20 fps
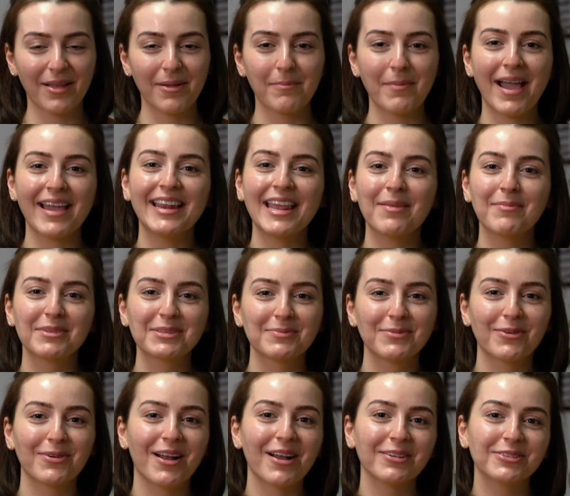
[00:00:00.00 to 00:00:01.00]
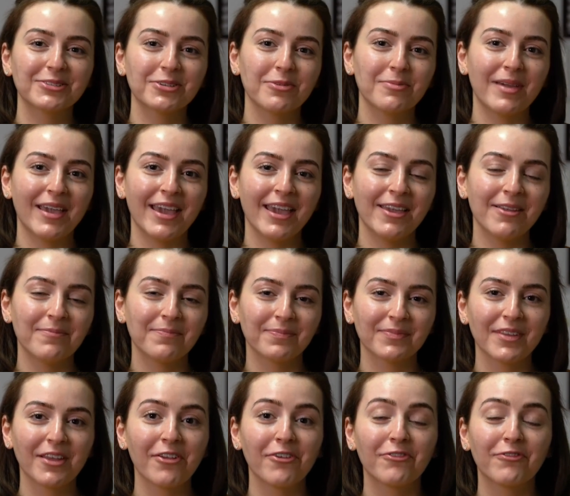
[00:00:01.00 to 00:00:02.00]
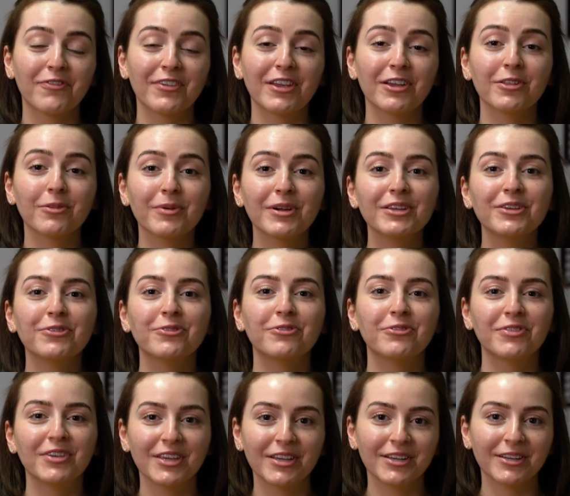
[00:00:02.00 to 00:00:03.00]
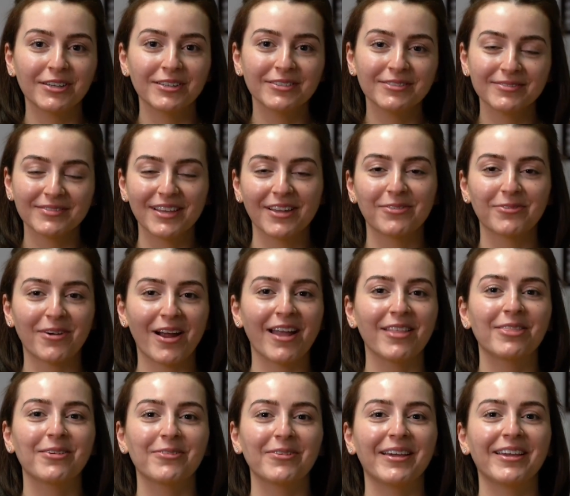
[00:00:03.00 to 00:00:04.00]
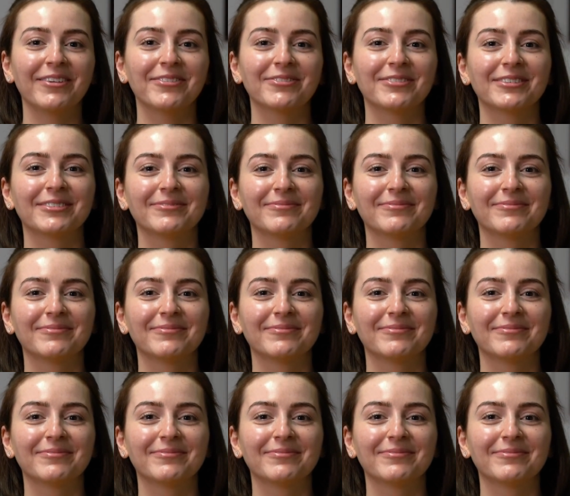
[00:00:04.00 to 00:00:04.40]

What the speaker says: My name is Marell Tomei. Feel what you feel and ride the wave.